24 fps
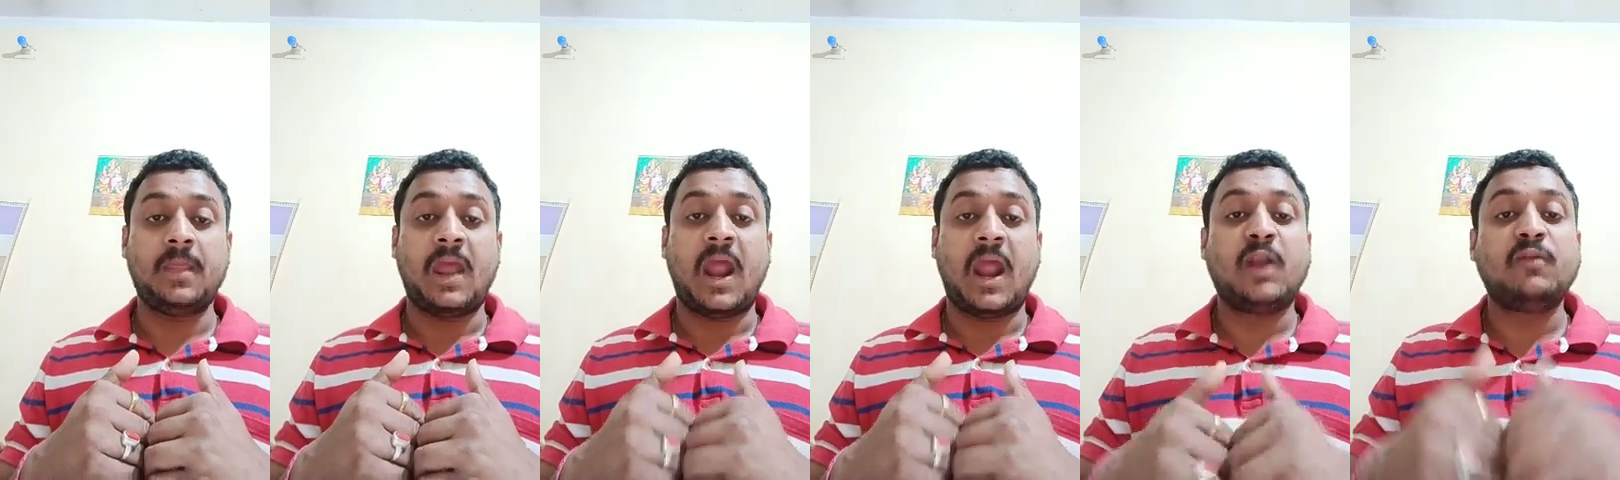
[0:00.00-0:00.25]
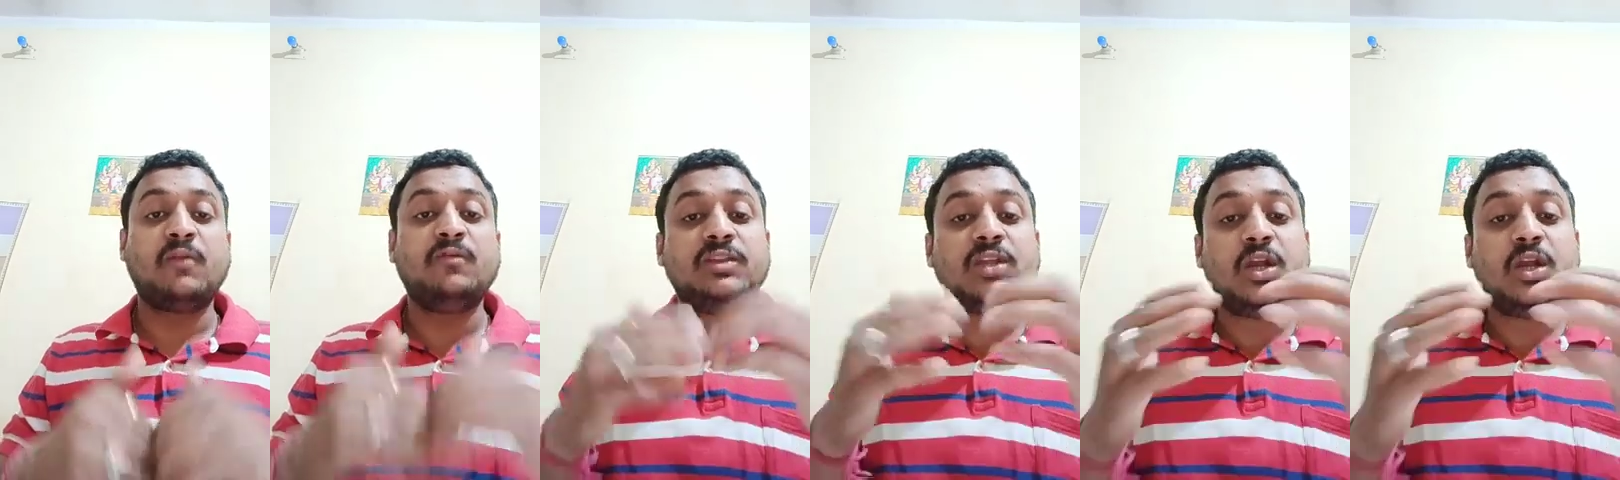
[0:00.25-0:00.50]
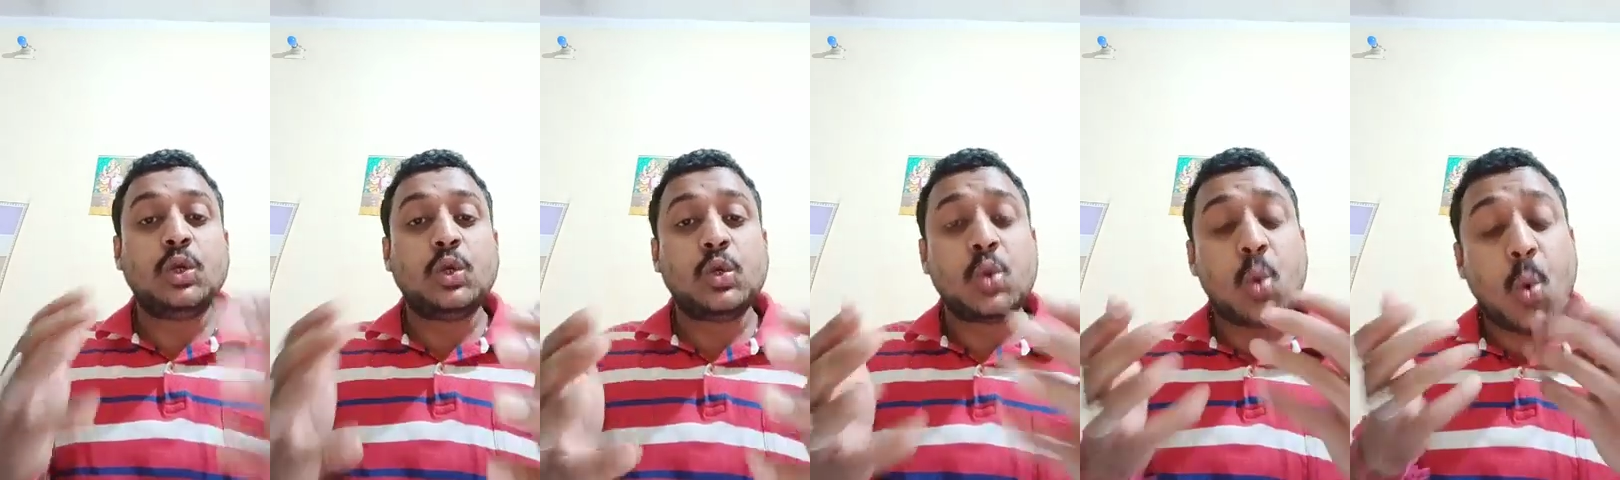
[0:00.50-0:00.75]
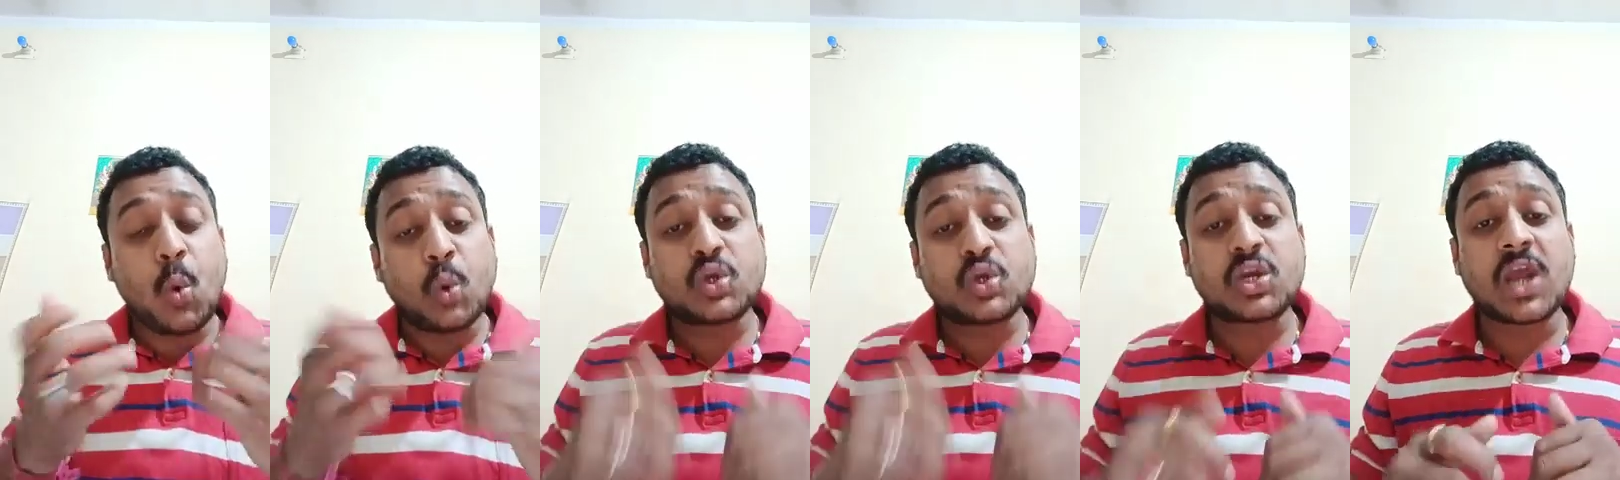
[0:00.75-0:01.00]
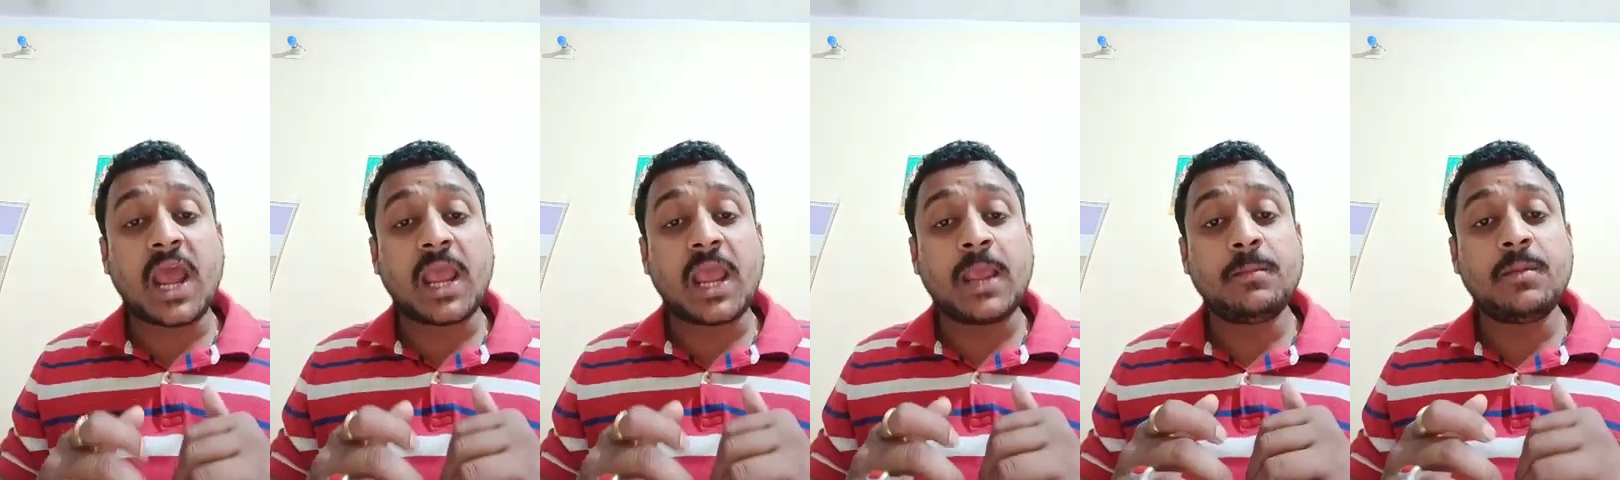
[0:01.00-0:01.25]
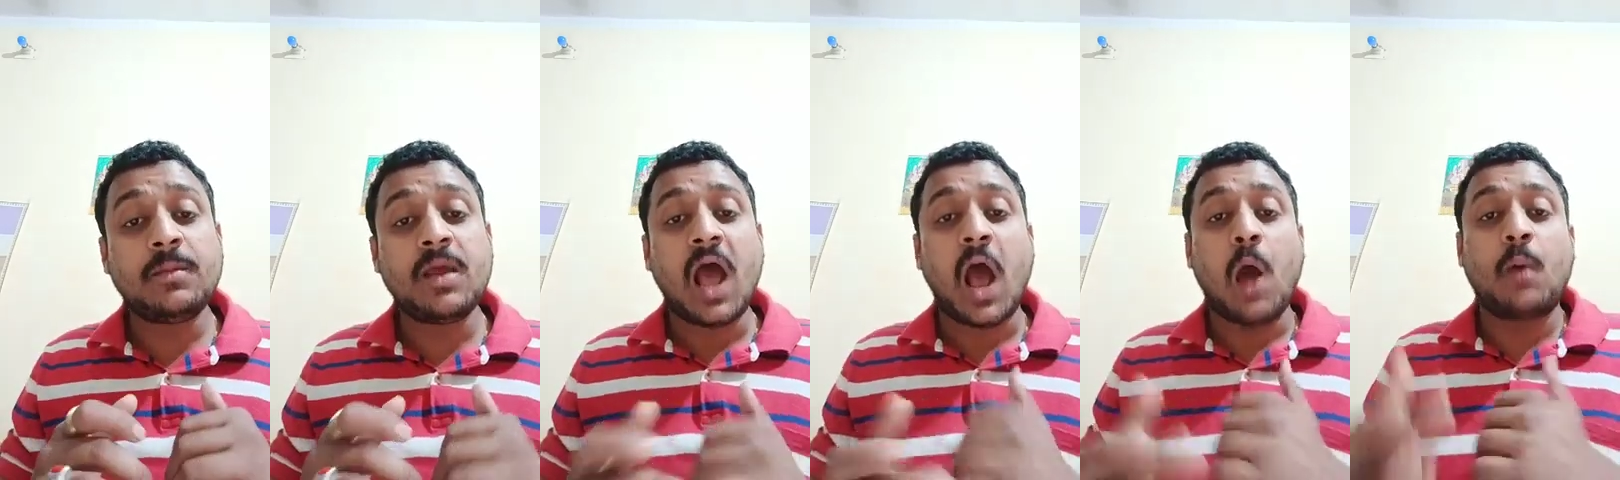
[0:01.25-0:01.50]
and within no
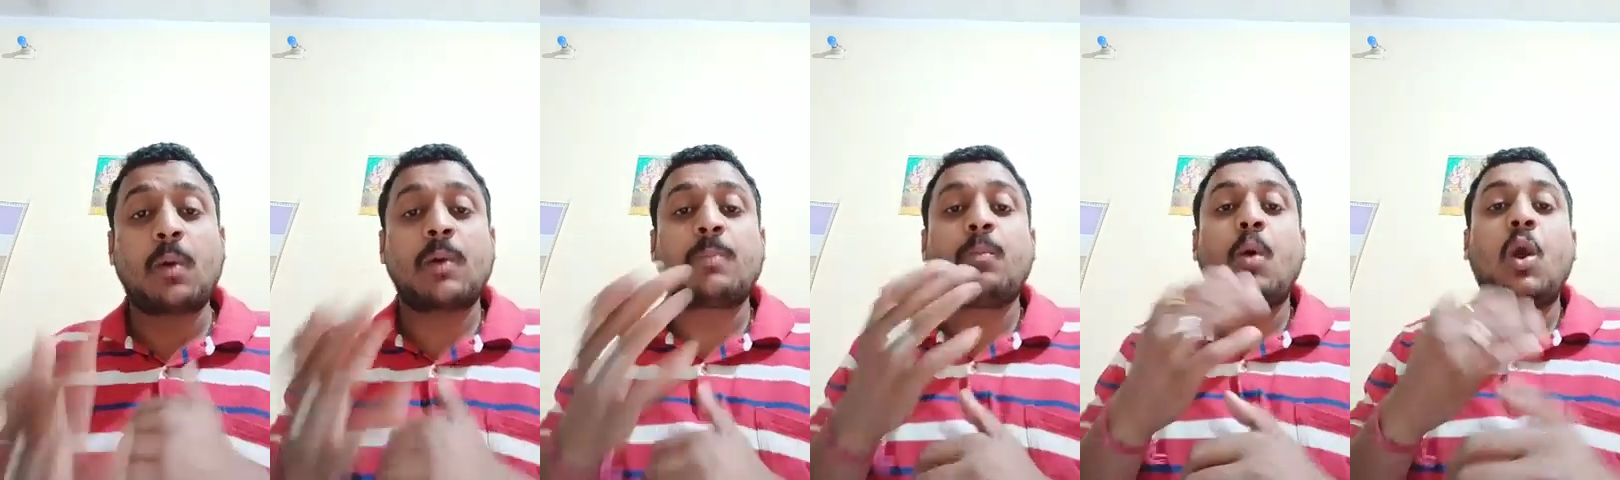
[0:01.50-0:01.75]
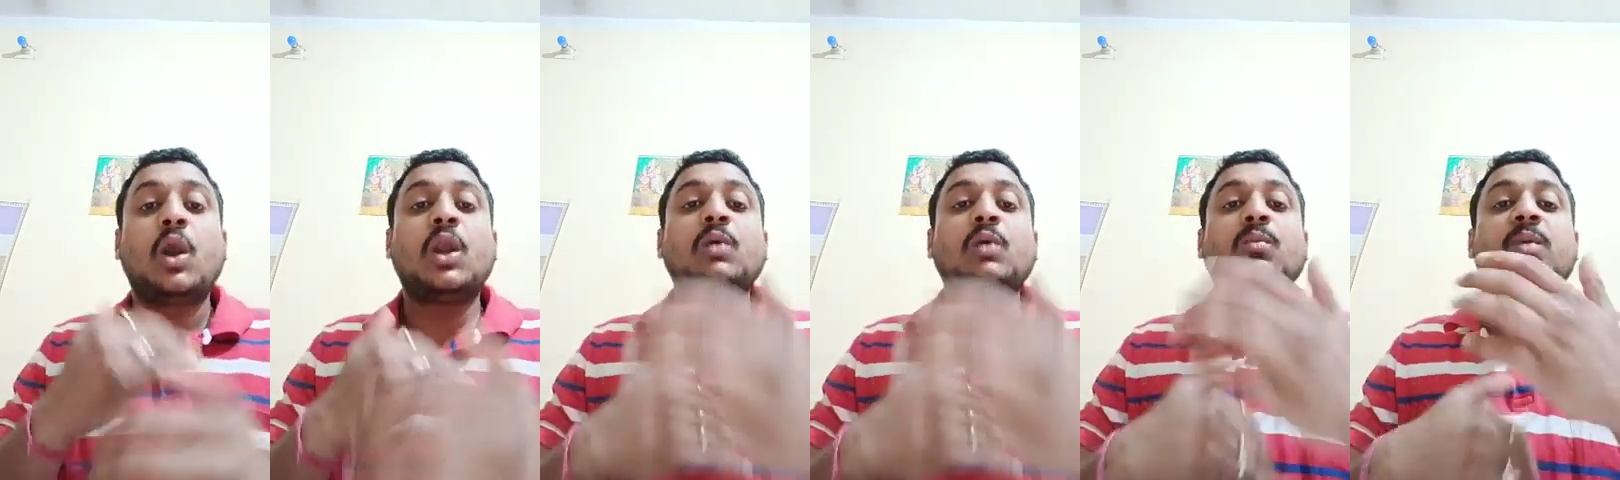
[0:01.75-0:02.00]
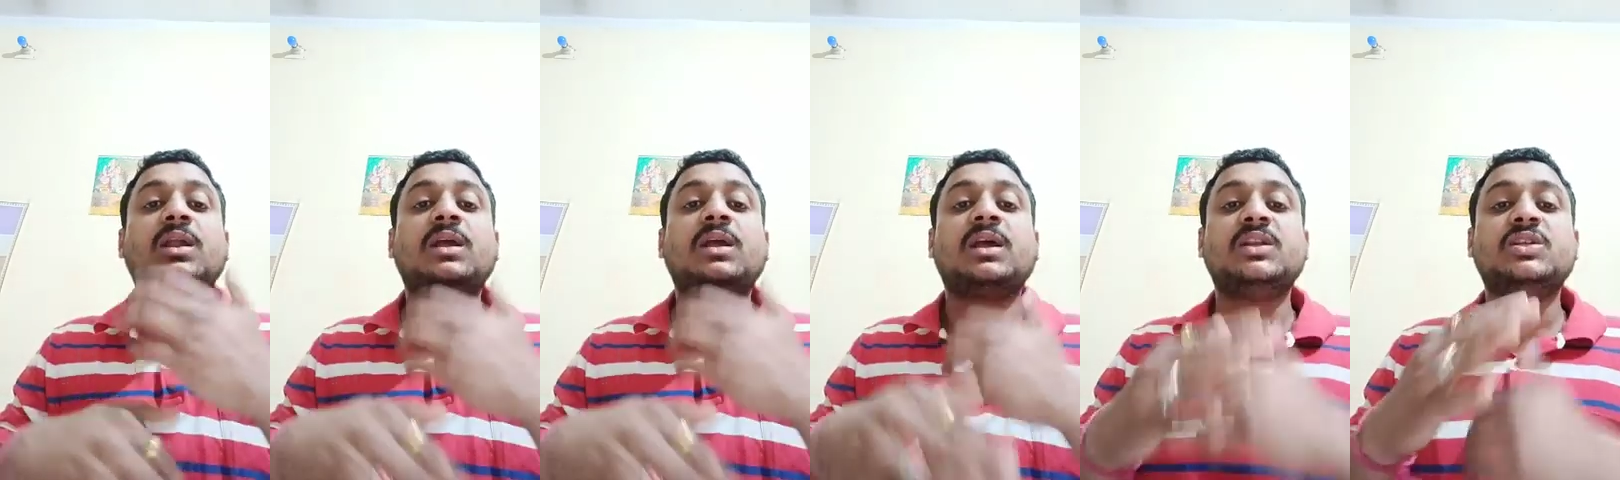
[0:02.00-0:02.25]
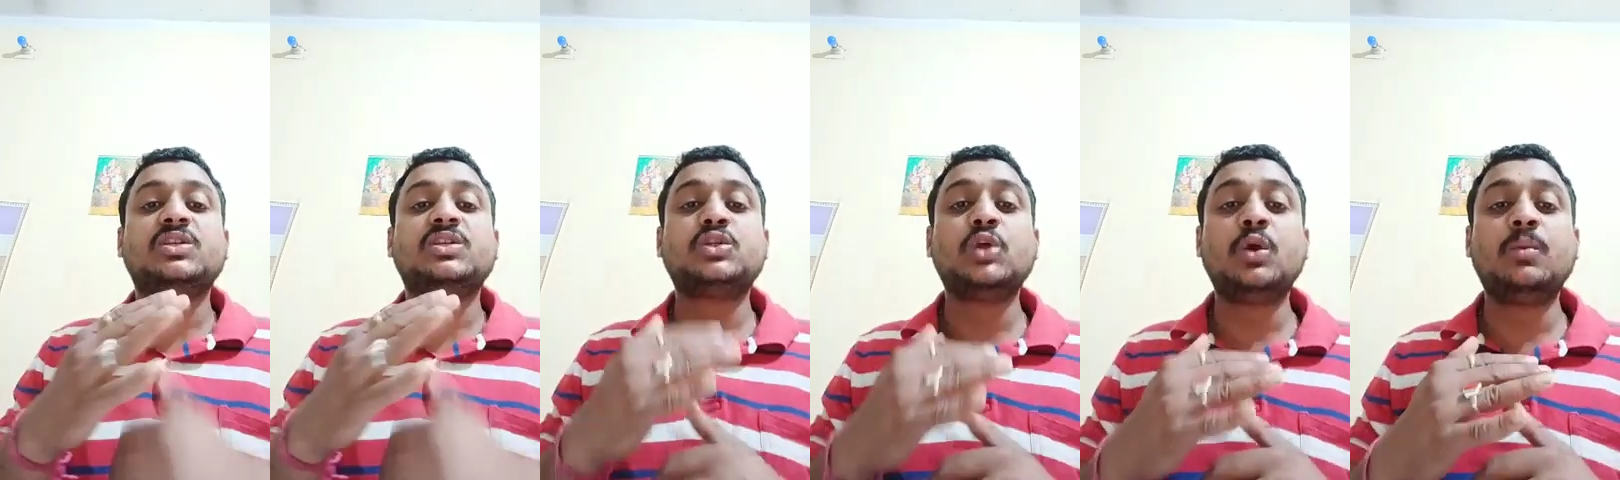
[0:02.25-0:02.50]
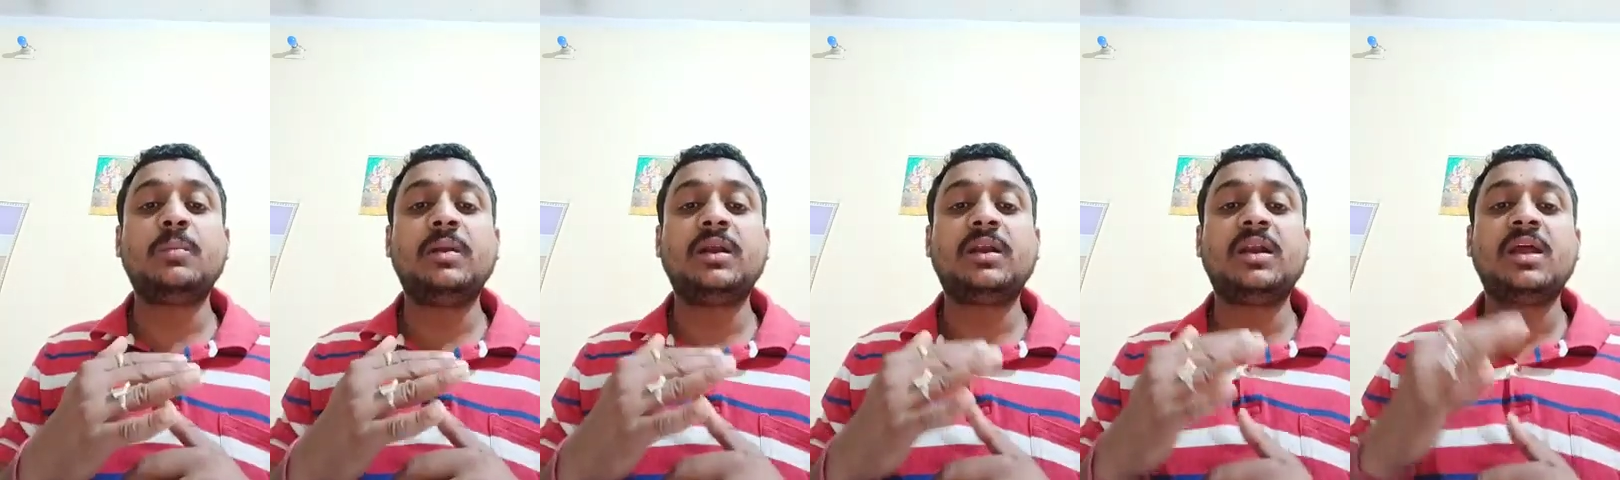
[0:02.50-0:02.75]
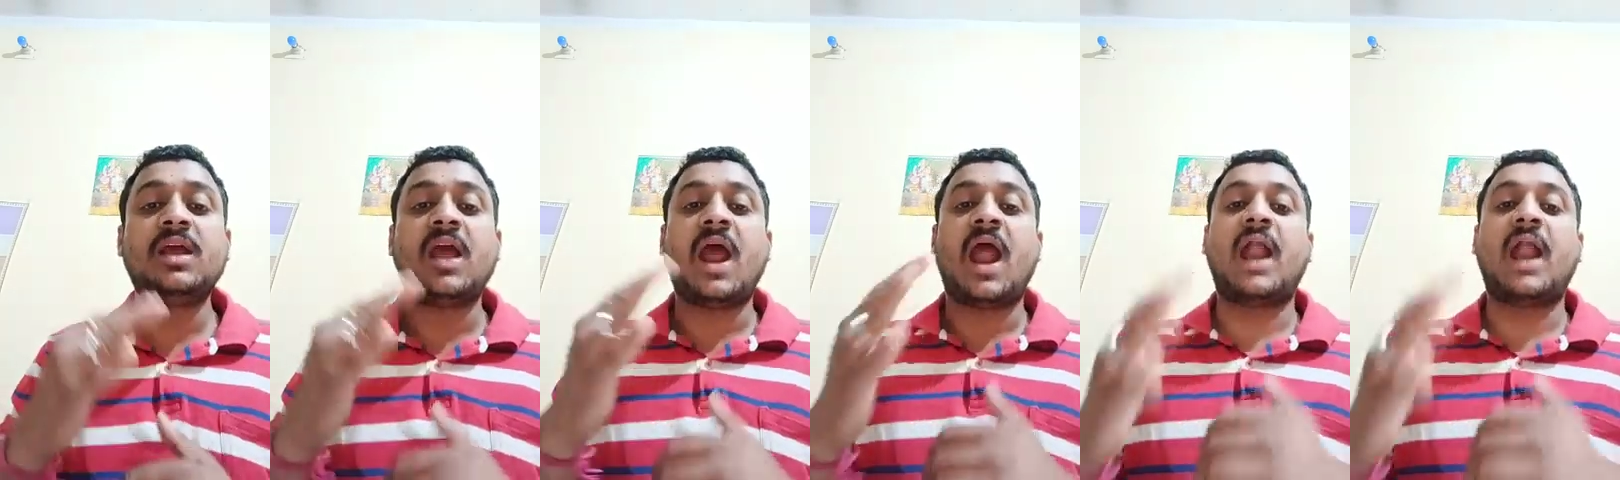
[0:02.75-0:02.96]
time our body will consume it